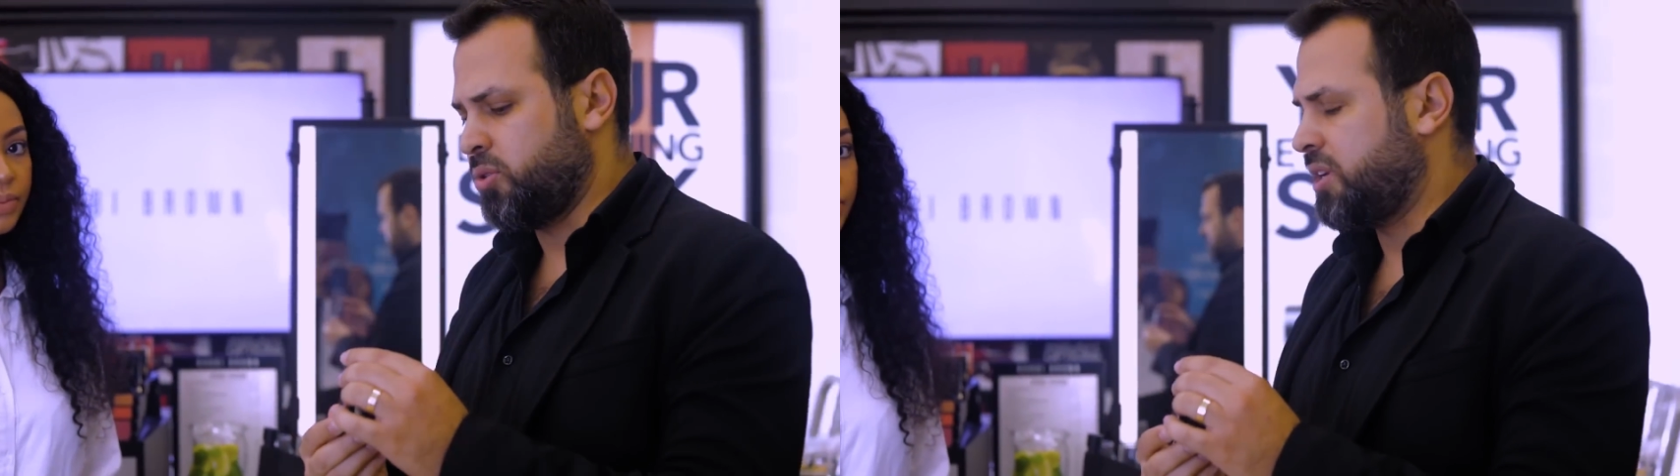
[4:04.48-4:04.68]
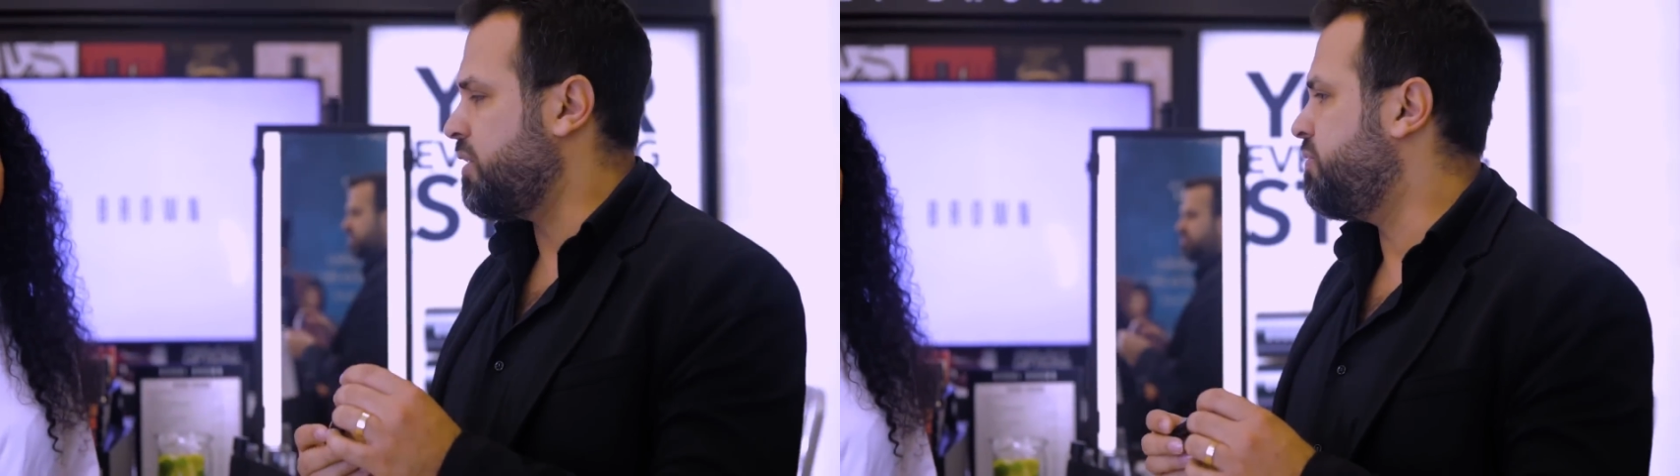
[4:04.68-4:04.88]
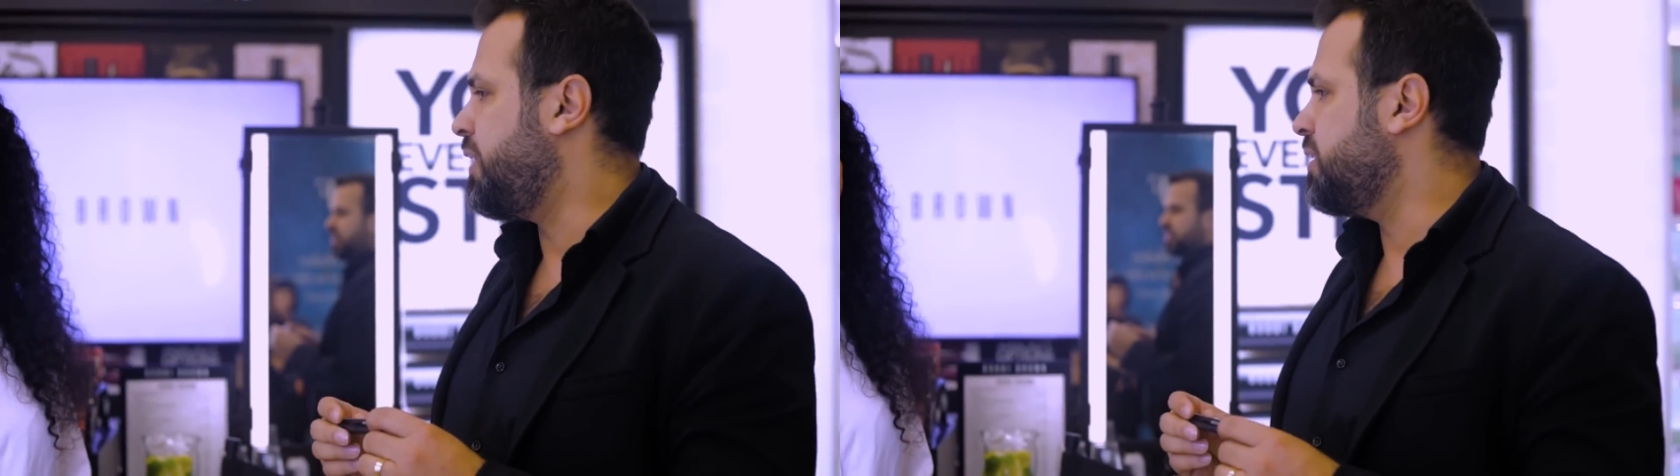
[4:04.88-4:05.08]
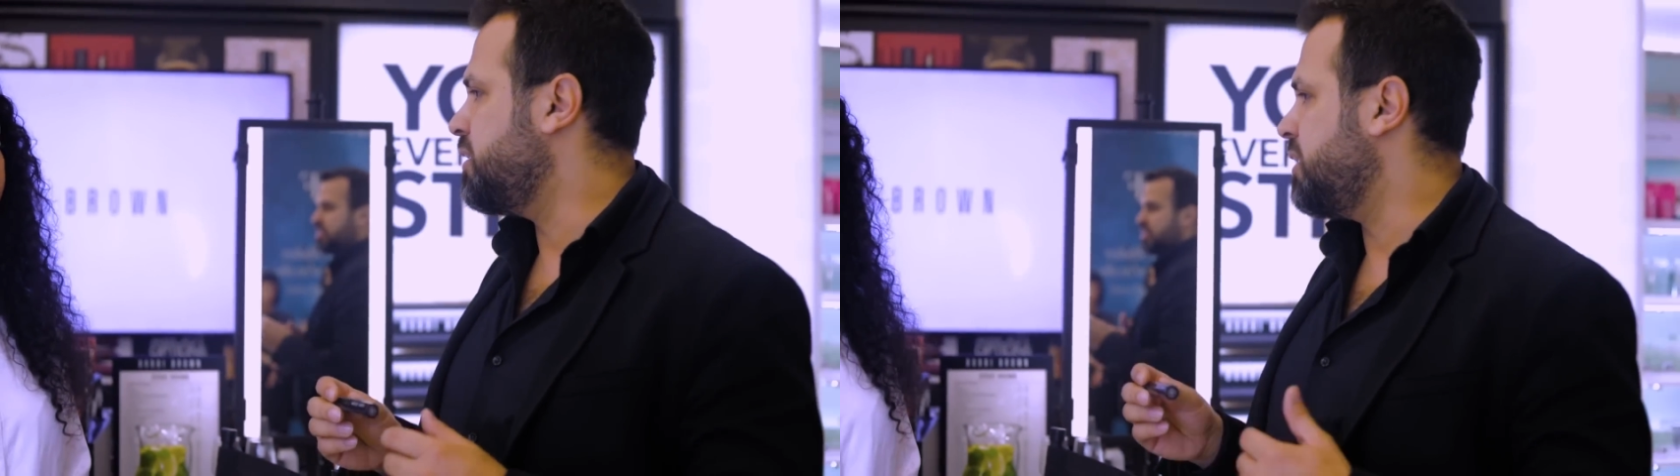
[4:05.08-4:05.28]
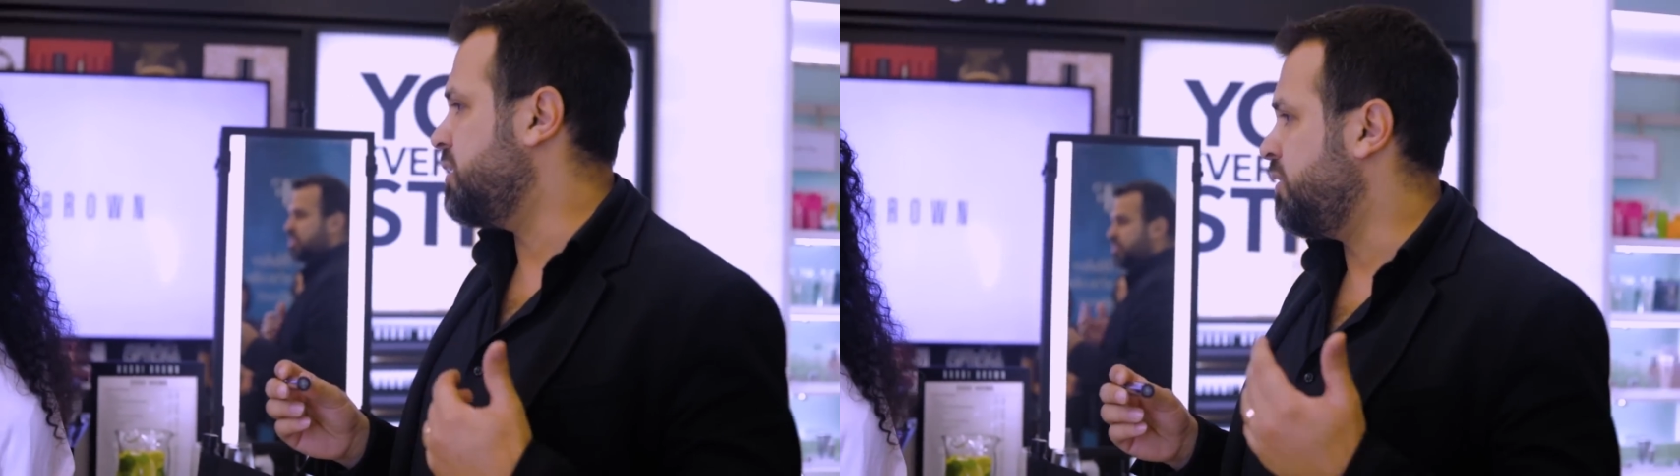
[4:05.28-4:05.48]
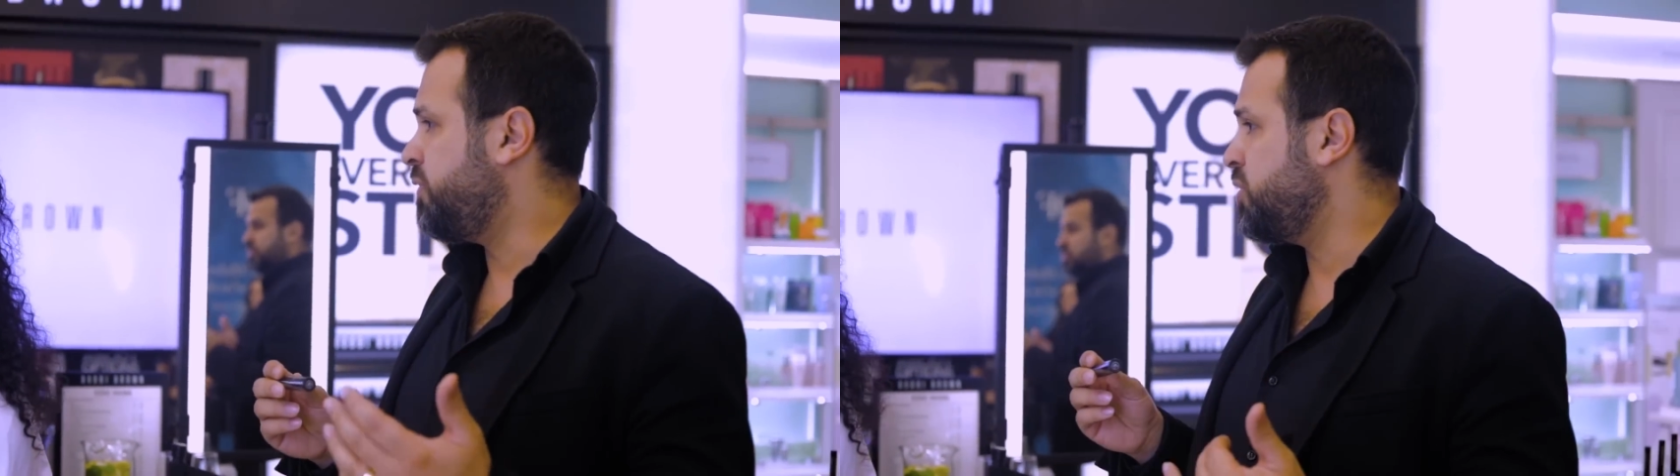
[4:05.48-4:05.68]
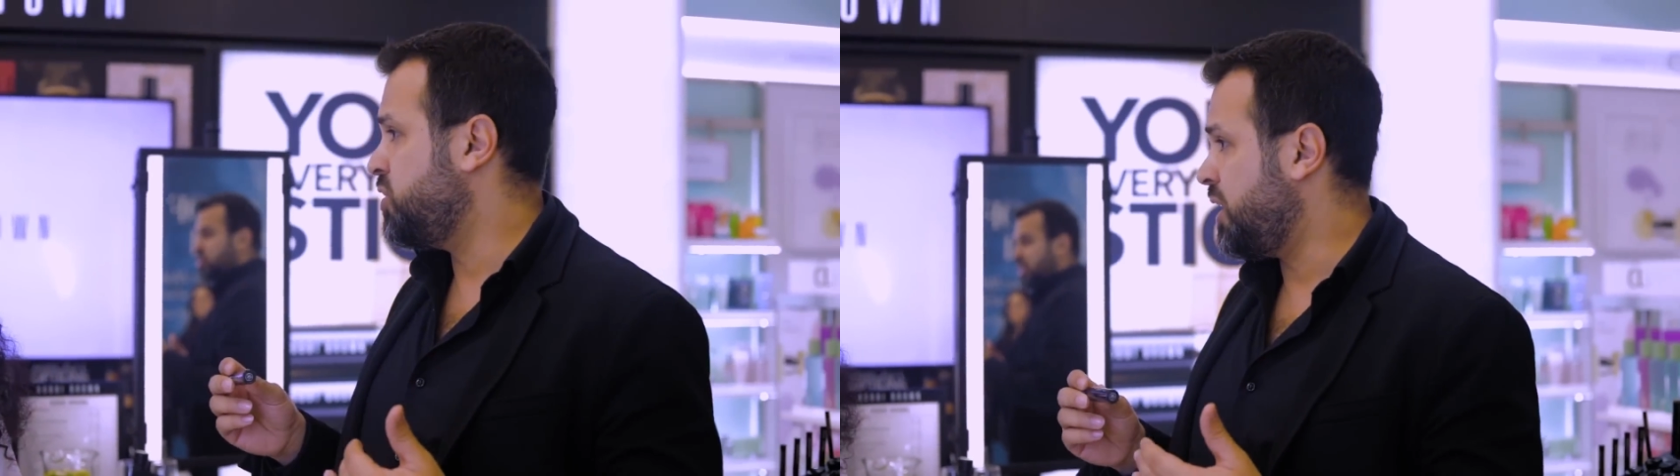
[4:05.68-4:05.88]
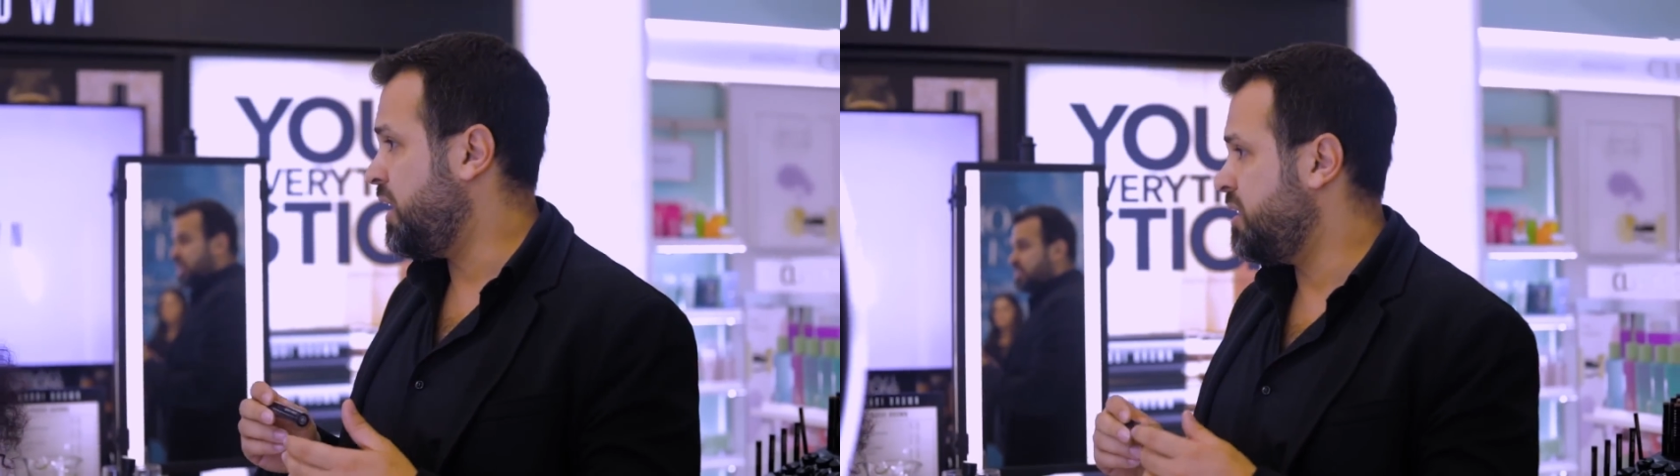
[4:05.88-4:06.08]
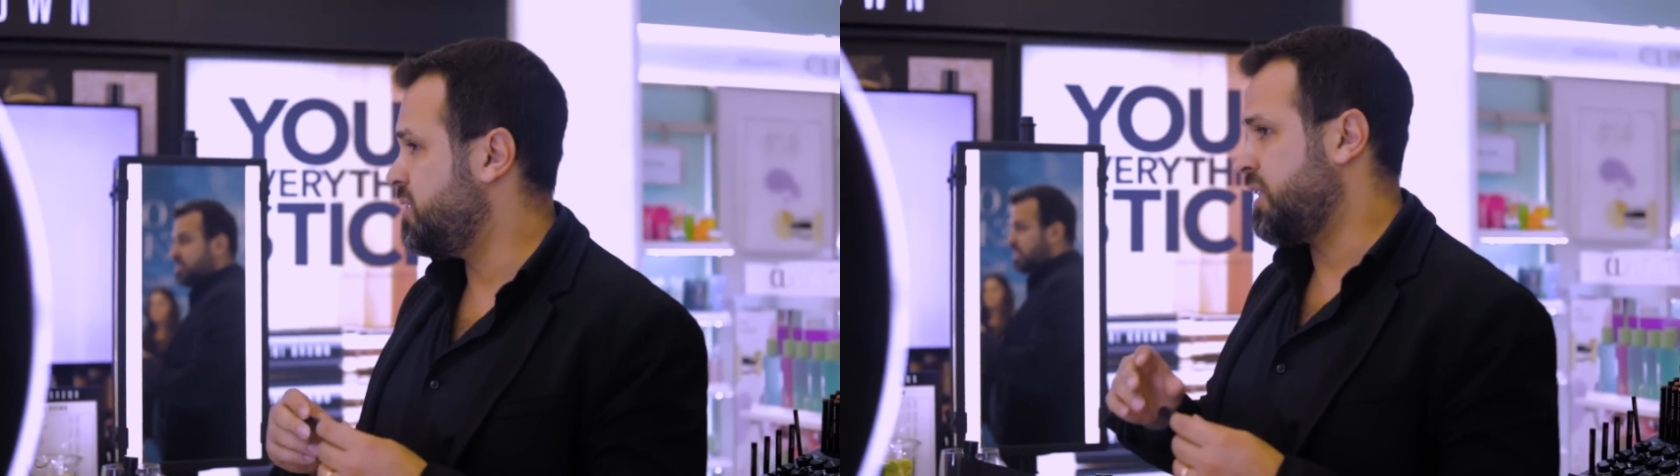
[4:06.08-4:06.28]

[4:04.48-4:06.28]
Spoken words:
you can find it in different shades